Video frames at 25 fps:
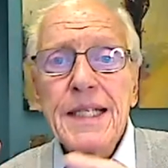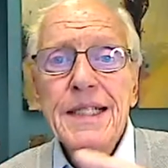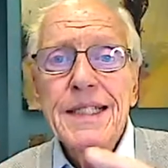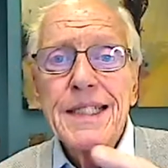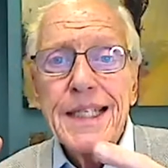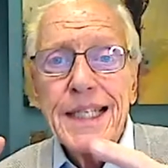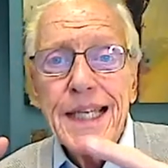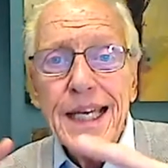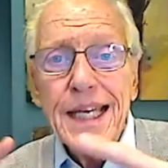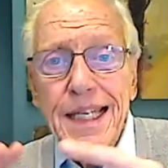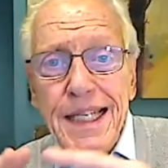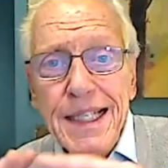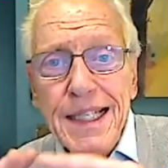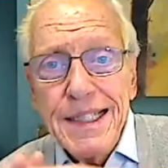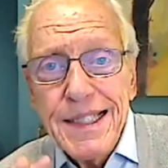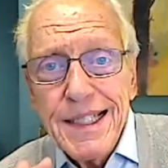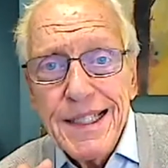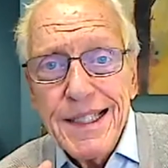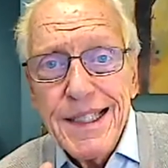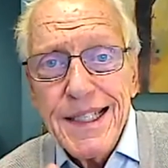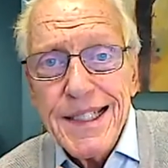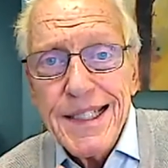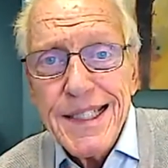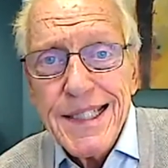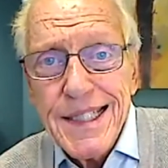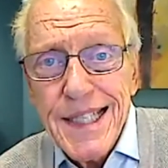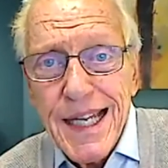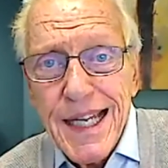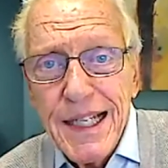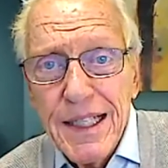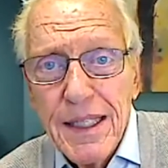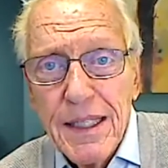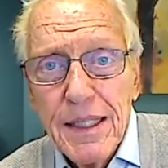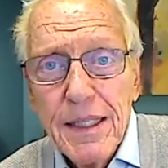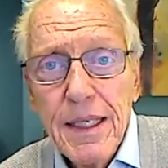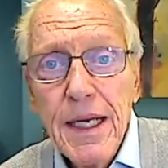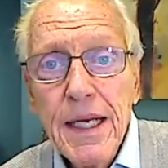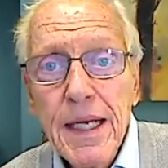to get into the
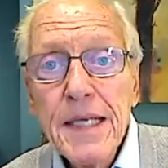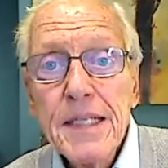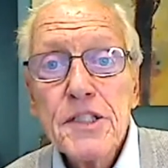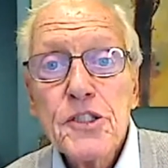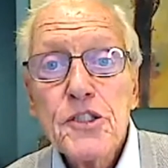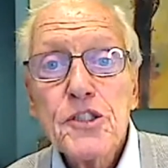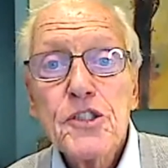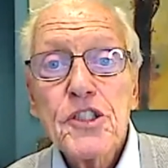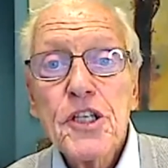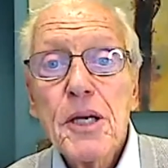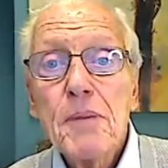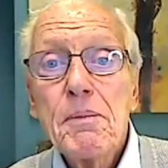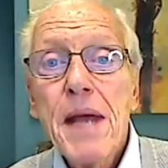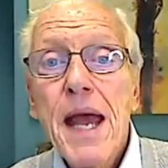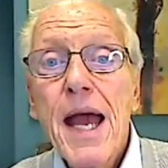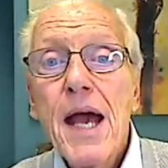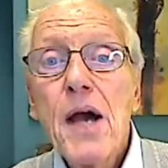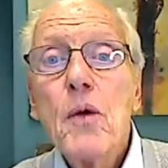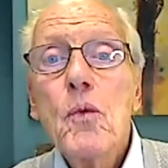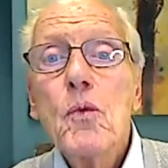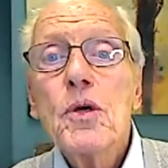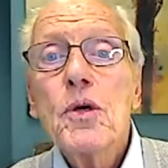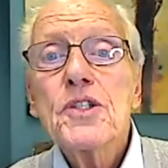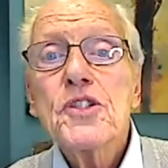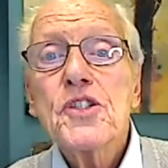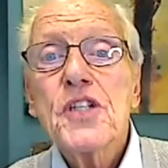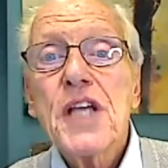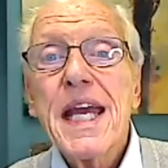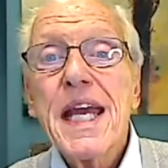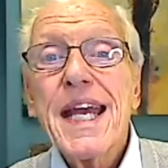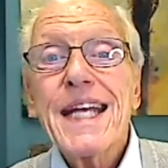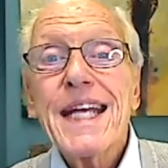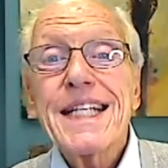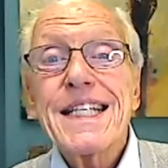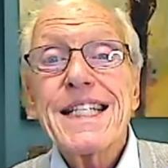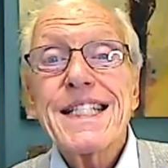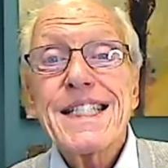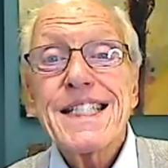cell somehow was
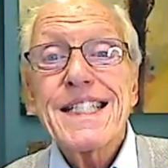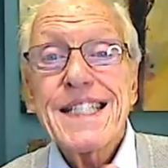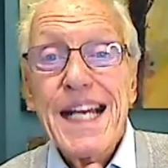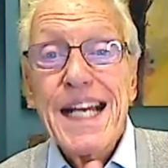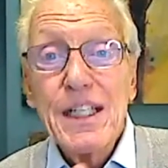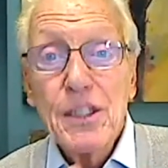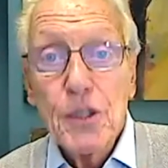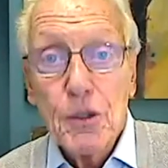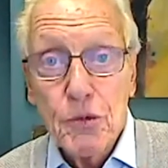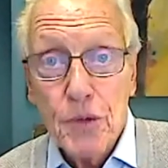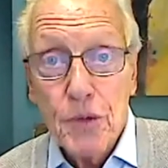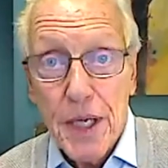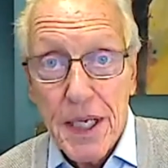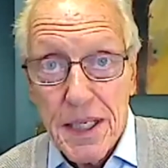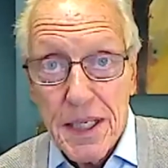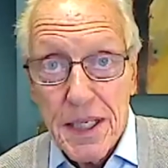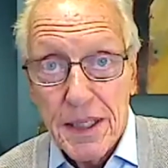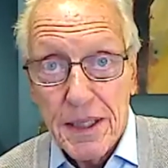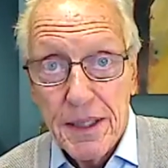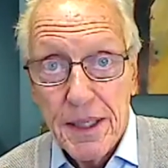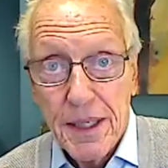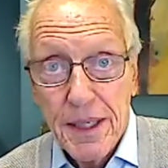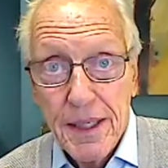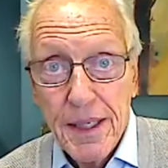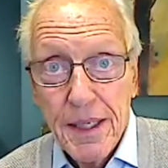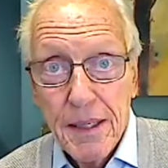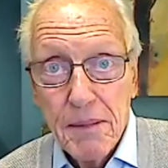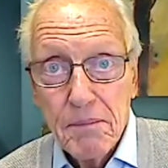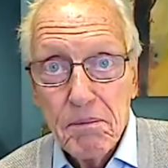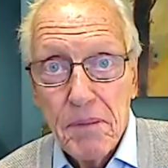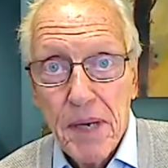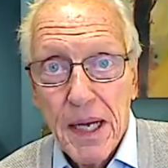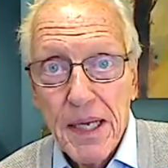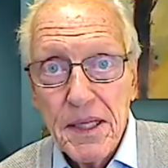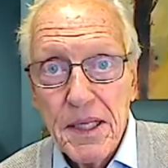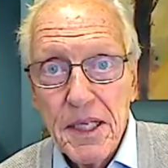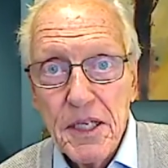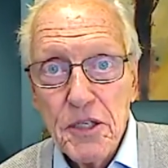accelerated
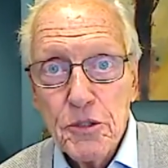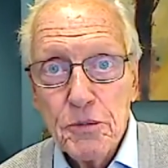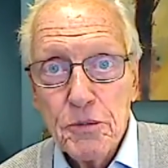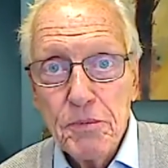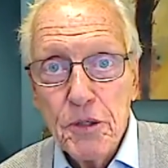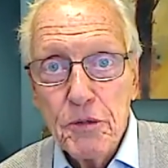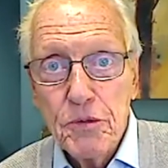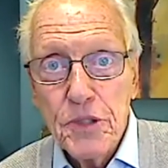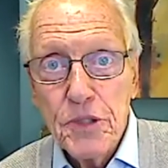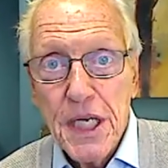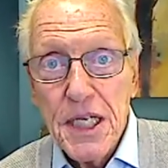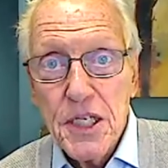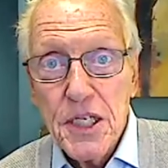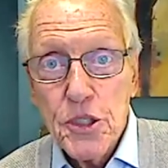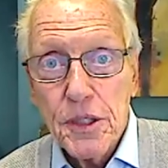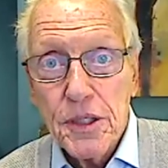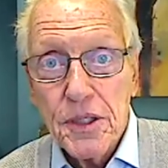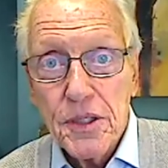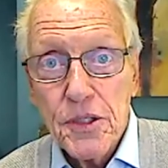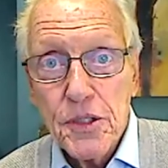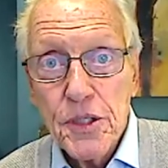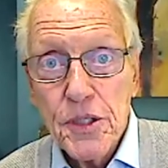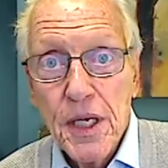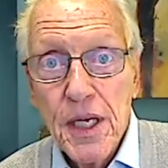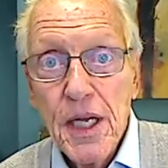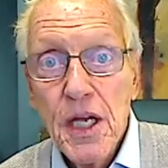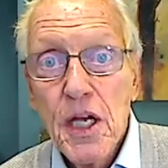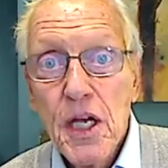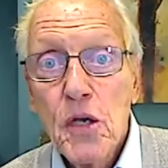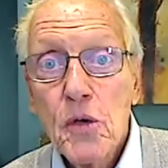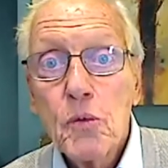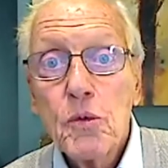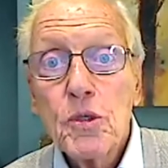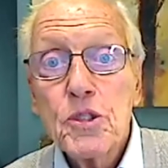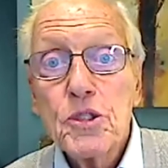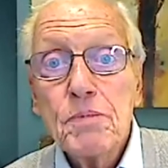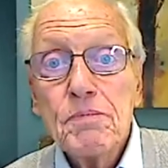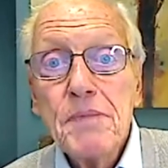by these mutations,
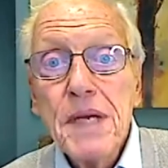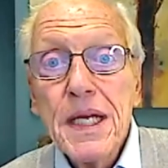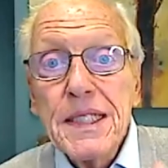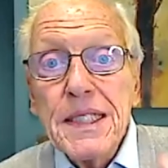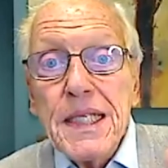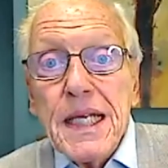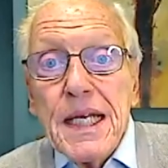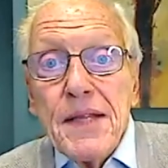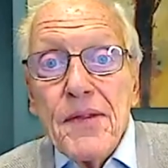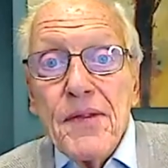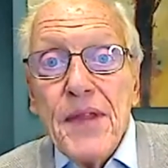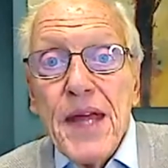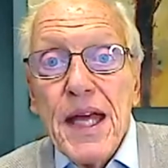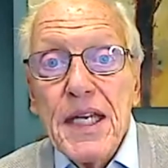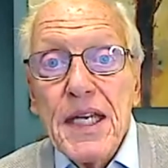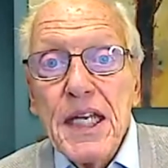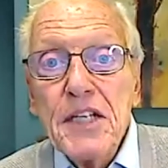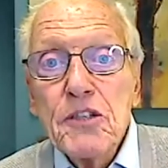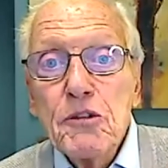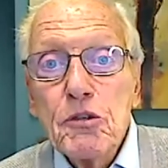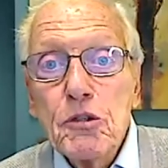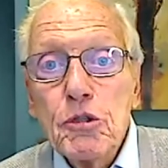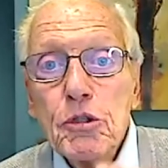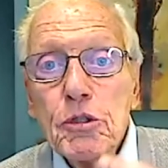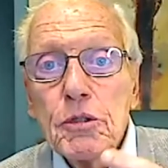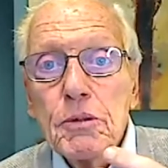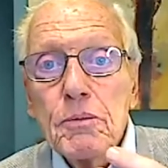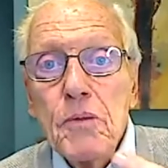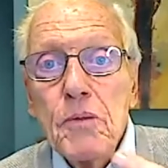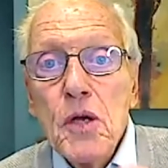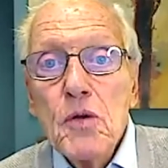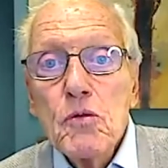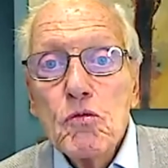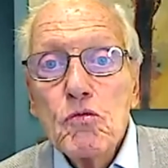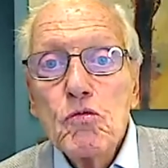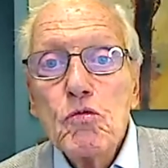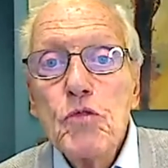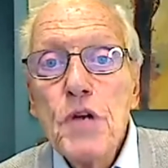which meant that it could
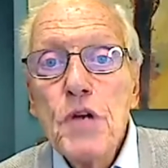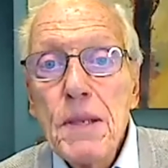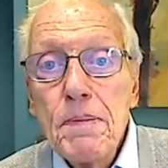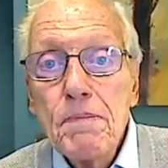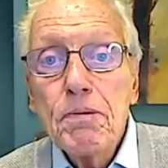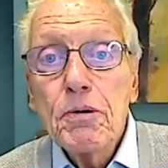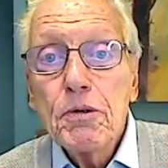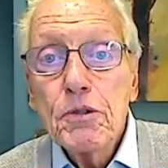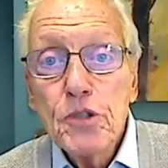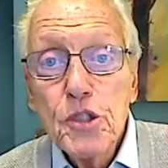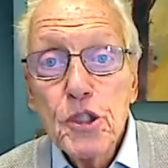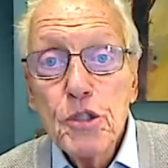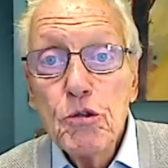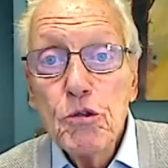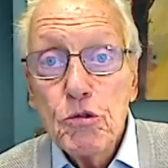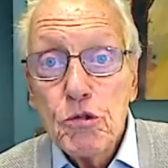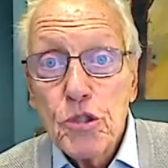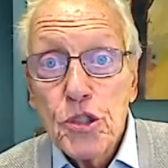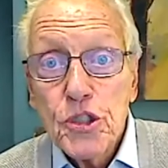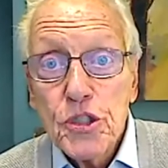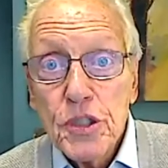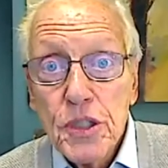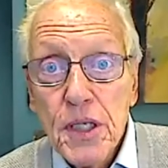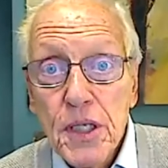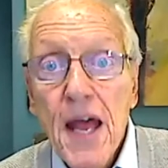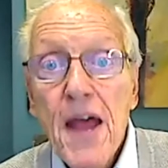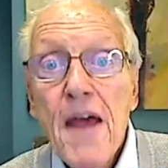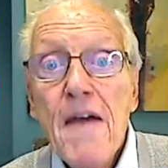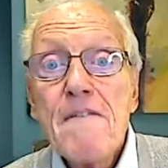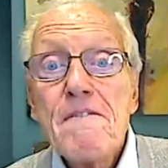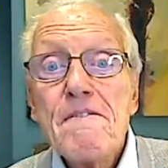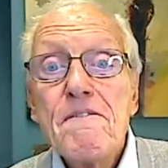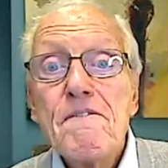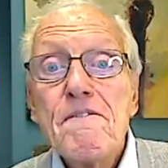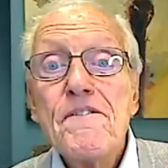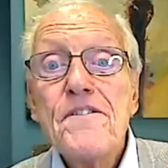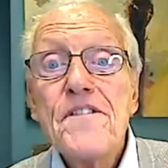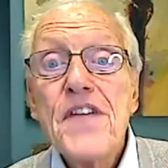reproduce
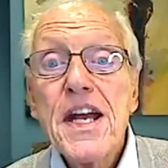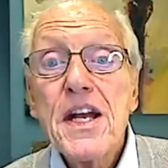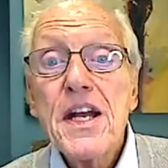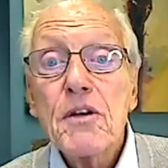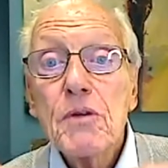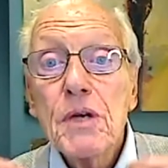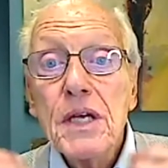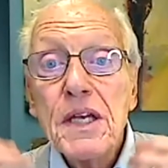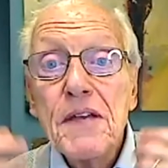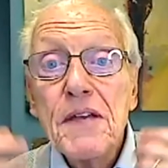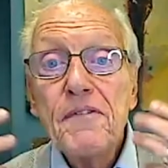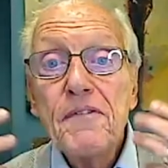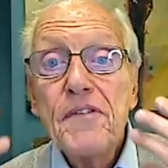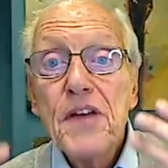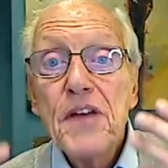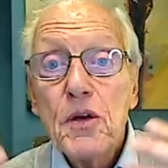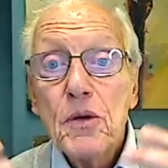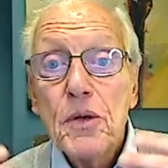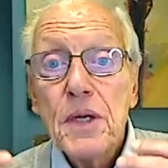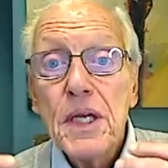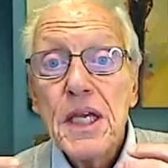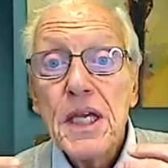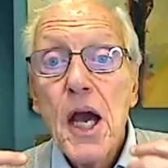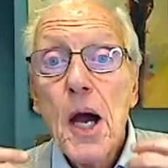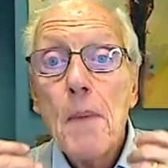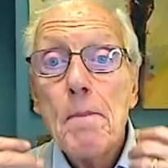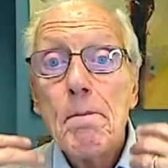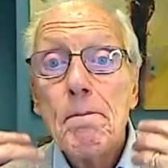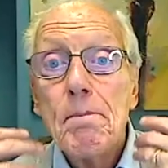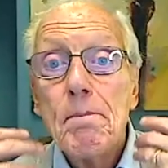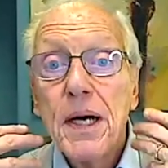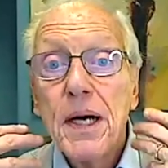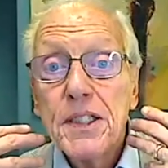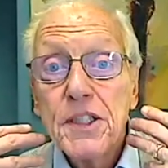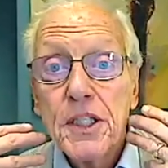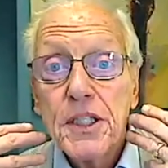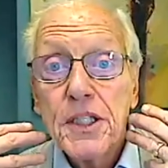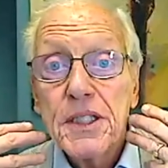very, very
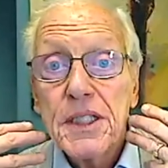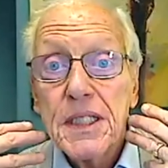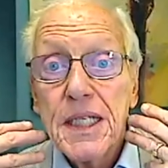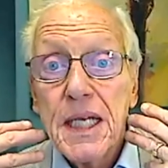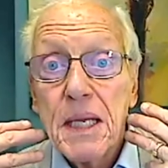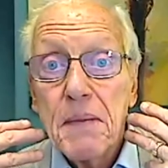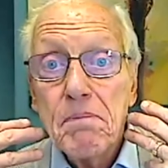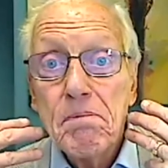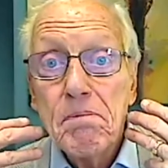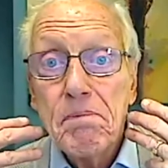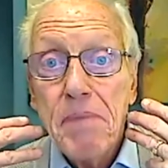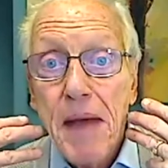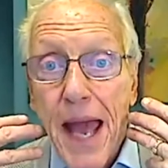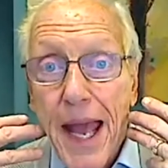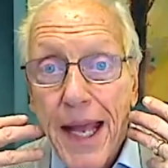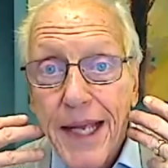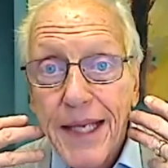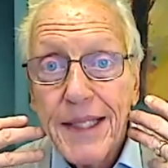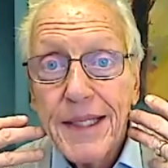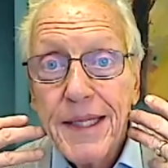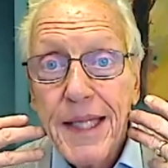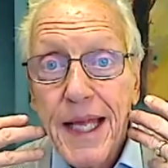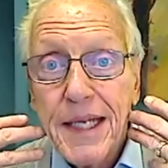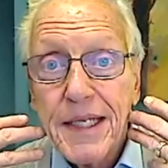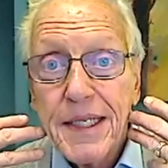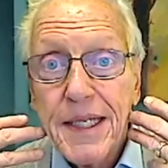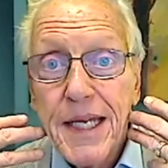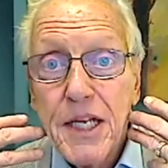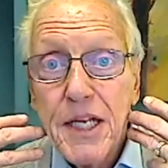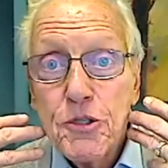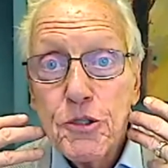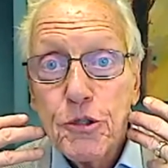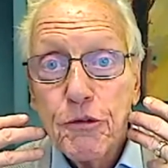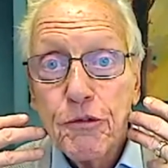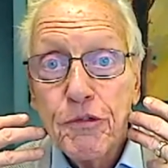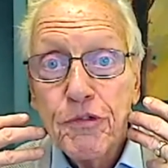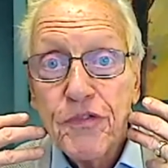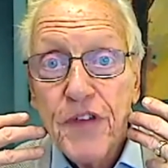abundantly back in that
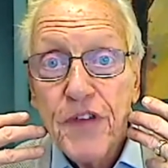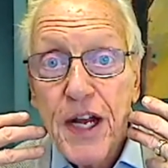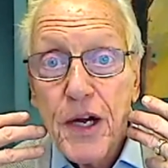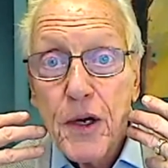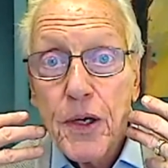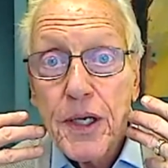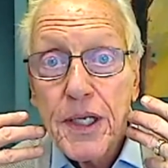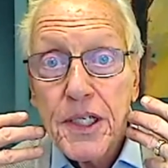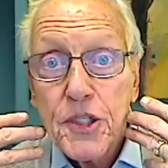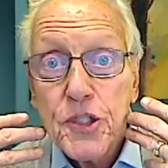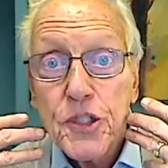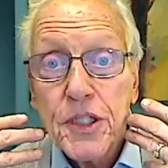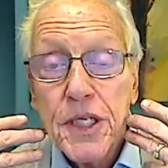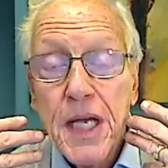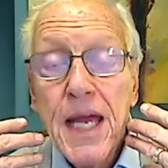nasopharynx.